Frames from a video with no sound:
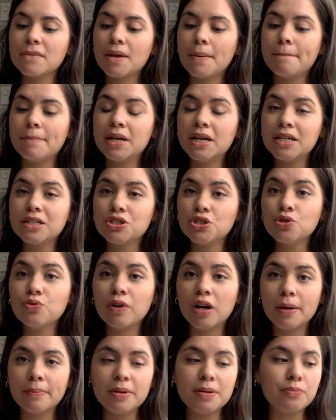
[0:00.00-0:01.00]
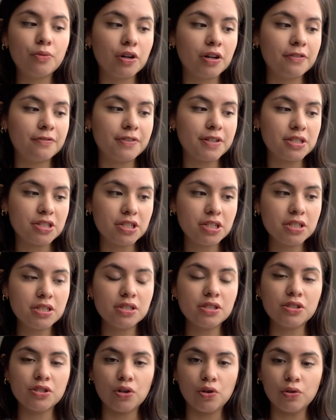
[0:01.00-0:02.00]
But I do want to be more
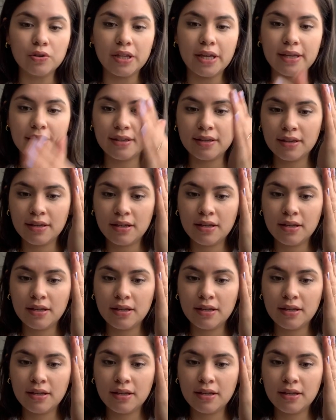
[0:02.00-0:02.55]
efficient, so like